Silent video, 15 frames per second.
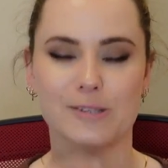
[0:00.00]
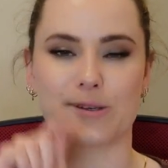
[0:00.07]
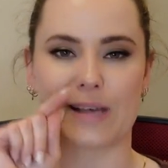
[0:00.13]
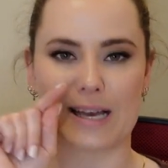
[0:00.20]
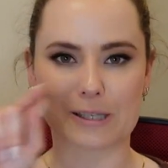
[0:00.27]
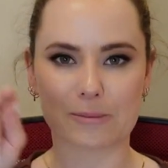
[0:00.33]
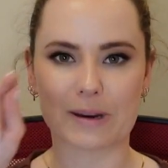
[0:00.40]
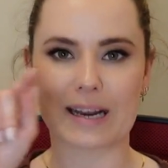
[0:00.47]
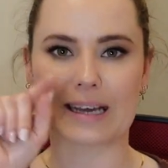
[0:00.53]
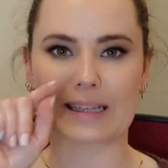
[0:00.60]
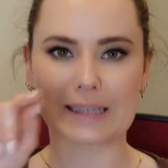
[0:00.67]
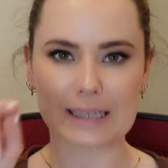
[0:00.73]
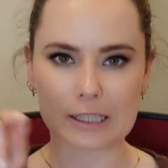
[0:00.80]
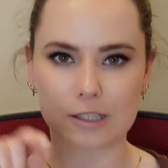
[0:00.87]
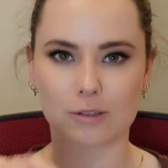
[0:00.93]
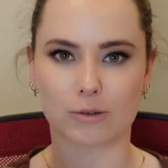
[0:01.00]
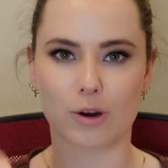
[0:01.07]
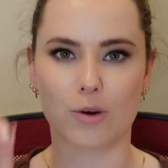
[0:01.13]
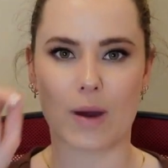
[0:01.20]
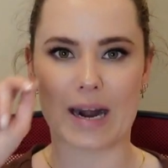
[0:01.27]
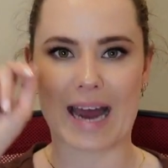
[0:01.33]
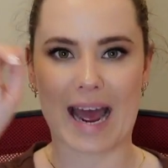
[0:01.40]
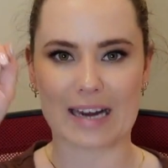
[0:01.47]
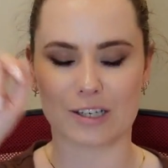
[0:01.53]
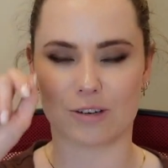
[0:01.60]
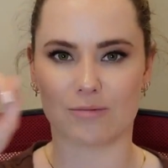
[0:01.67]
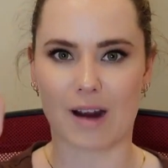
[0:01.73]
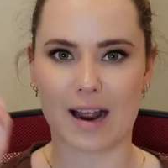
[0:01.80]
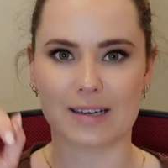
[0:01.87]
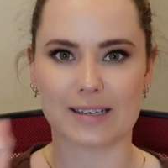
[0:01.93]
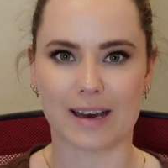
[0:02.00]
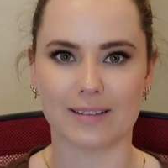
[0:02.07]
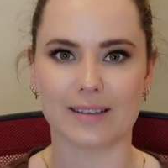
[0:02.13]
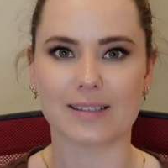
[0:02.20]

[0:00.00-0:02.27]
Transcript: So that's when I clicked through and had to write down